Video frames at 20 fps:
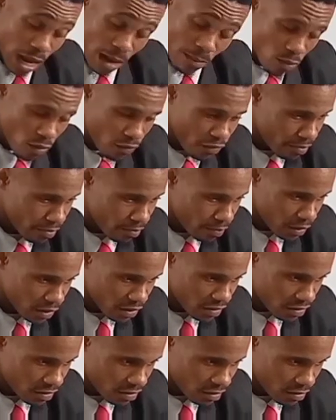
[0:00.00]
I'm moving,
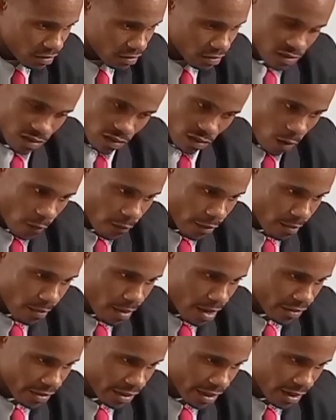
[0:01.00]
please. Sorry
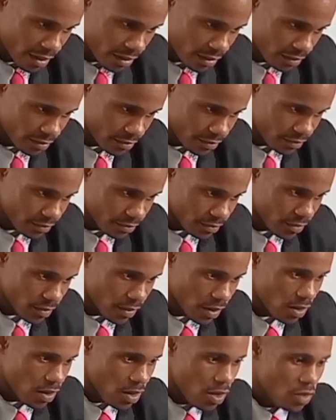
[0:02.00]
about that.
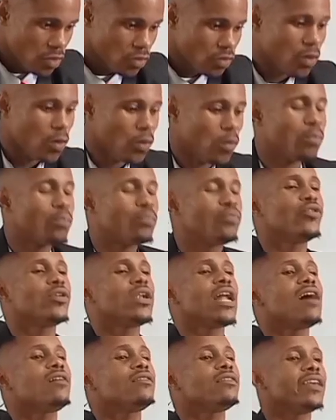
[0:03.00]
So
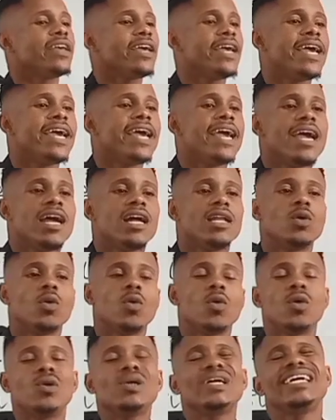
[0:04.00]
pronounce
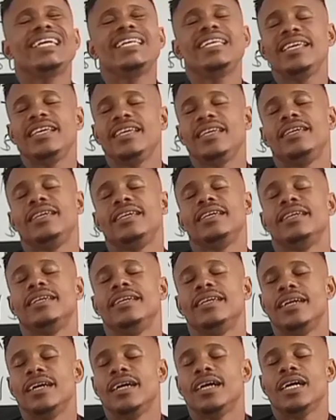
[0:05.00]
Alone.
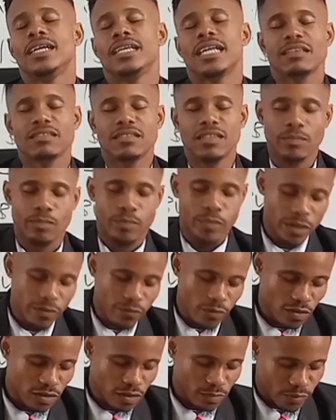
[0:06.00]
Nancy,
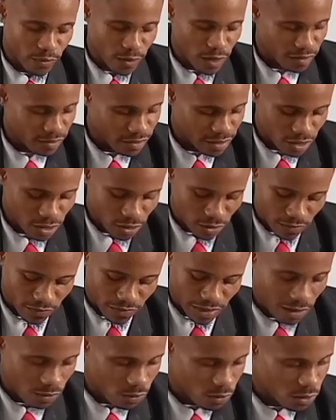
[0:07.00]
give us the pronunciation
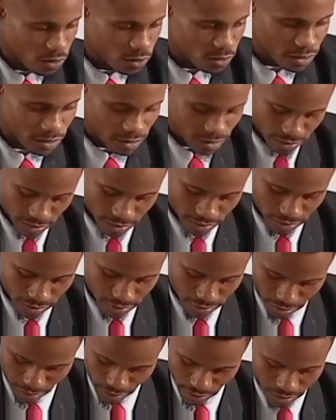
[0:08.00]
of that word.
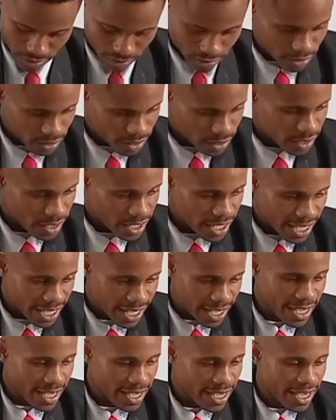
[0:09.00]

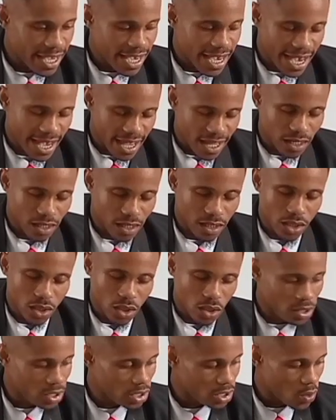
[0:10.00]

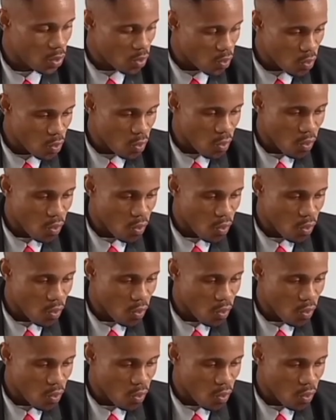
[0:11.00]
Alone.